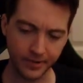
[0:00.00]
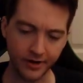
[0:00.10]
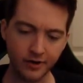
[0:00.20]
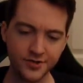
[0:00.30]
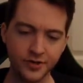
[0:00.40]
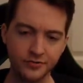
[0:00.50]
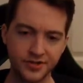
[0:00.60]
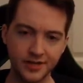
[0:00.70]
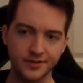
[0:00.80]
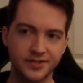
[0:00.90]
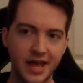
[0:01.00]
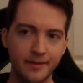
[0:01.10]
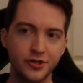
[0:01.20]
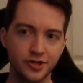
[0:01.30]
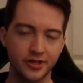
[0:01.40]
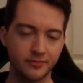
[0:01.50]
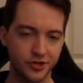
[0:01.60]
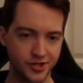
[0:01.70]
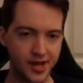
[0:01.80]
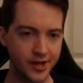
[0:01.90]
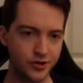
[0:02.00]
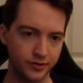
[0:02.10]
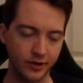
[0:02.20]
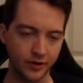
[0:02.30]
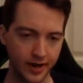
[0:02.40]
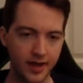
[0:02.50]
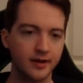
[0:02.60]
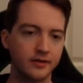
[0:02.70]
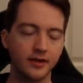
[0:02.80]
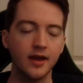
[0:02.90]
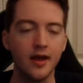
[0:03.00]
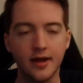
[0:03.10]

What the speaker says: But it also deals damage to them just naturally, organically.